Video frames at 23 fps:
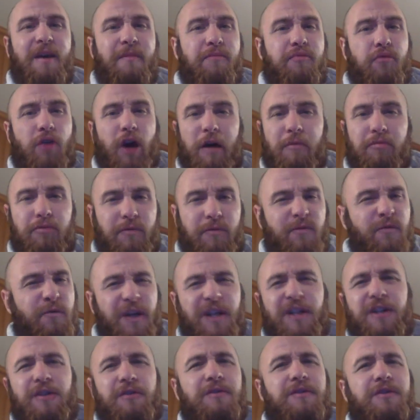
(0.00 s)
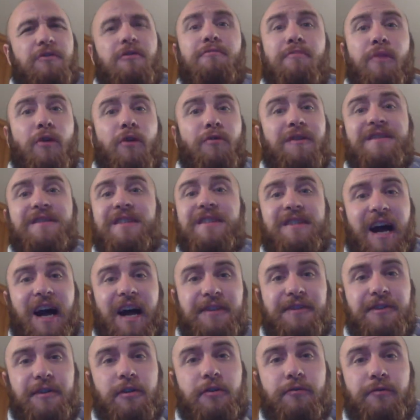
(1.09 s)
problem creatures, your opponent's
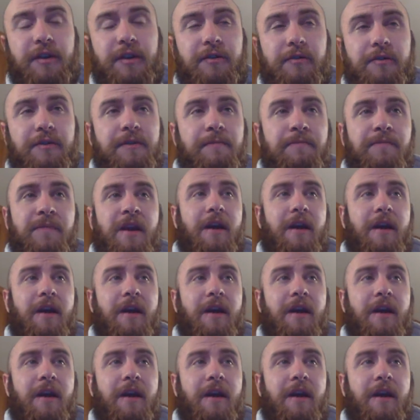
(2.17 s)
gotcha creatures.